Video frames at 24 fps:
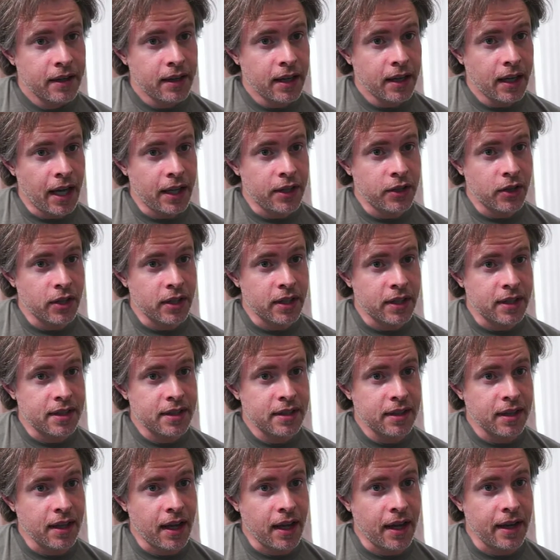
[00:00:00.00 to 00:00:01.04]
and you're going to
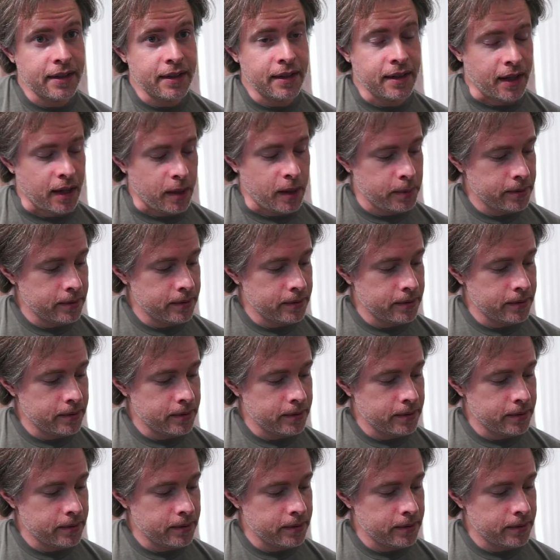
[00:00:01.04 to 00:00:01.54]
slide it up